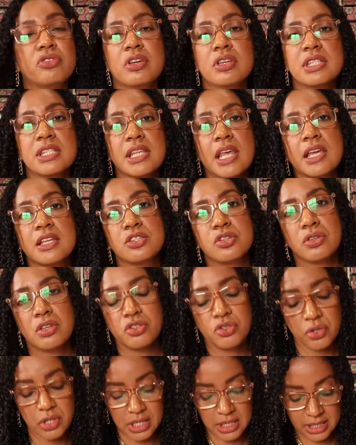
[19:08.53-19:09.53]
looks like so
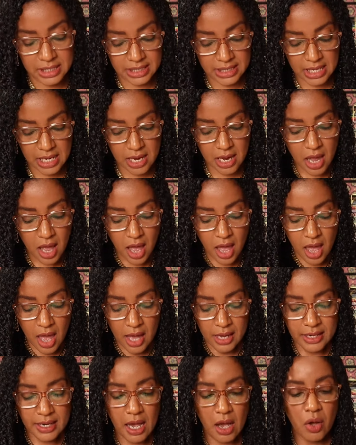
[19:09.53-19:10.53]
that you can see.
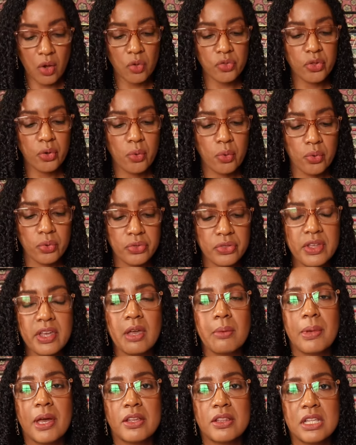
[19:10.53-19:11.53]
Now, the cool
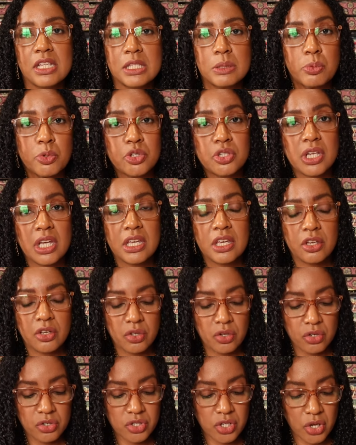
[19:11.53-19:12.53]
thing about this
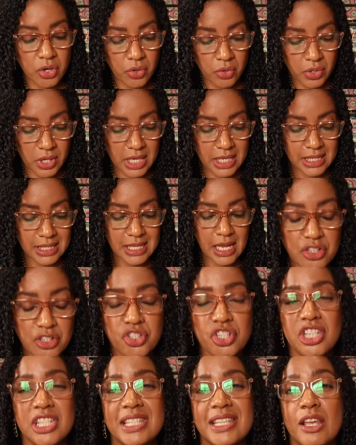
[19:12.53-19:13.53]
particular tote is
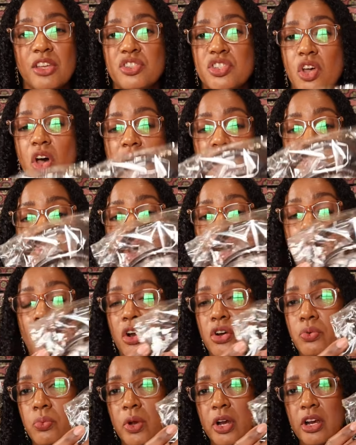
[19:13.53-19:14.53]
she sells all the
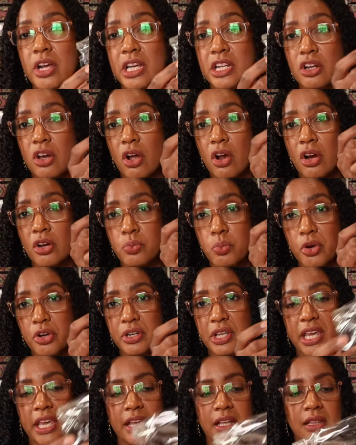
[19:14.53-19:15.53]
hardware in a hardware
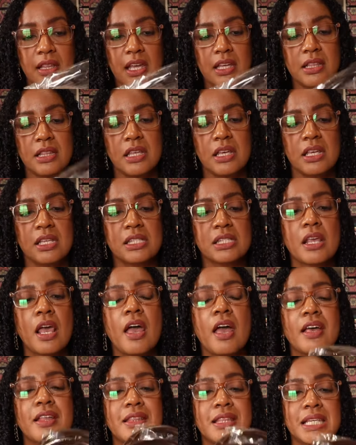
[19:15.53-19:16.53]
kit like this.
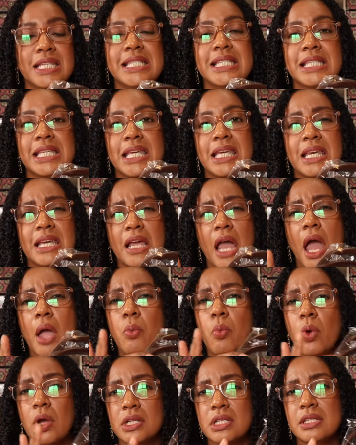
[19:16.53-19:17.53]
This kit,
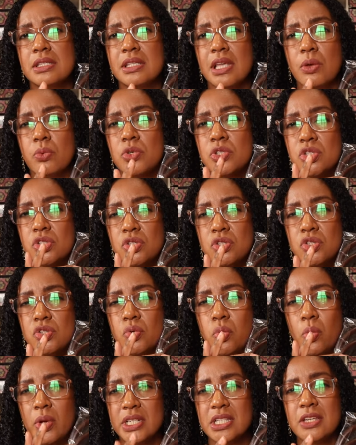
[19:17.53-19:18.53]
I want to say, was
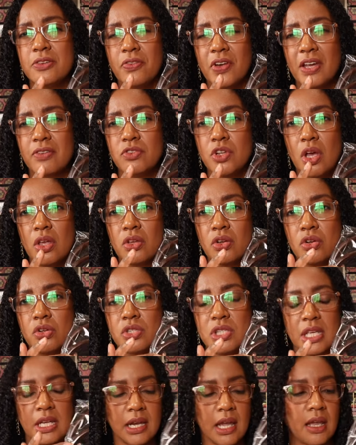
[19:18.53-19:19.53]
twenty-five
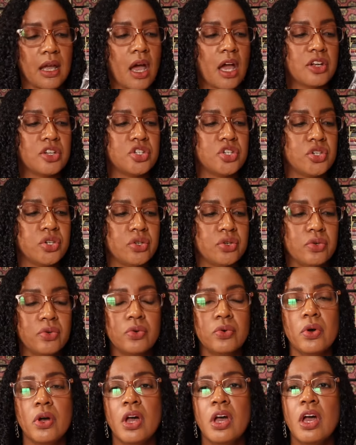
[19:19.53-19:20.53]
dollars, and I got
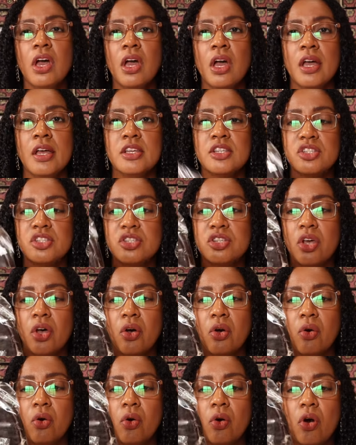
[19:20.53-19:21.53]
two.
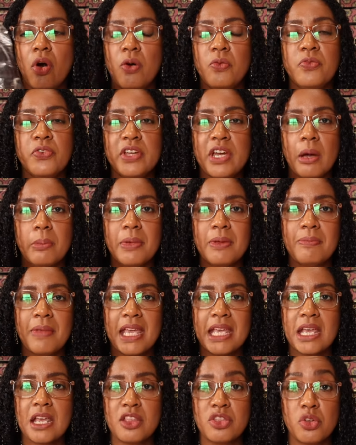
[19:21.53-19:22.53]
So hopefully I'll be
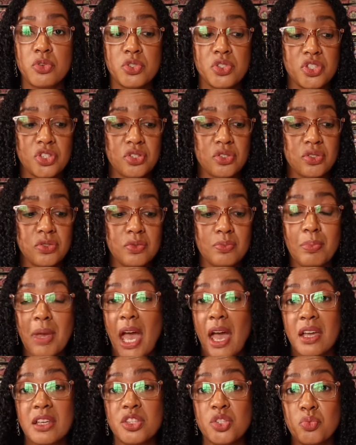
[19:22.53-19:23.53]
making those
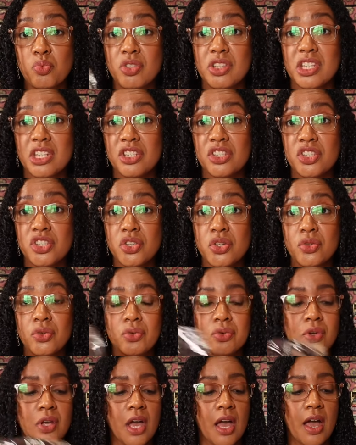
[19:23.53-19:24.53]
bags really
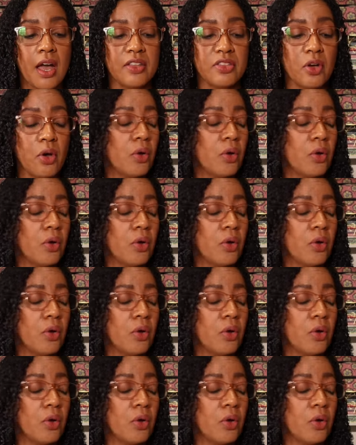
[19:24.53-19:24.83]
soon. The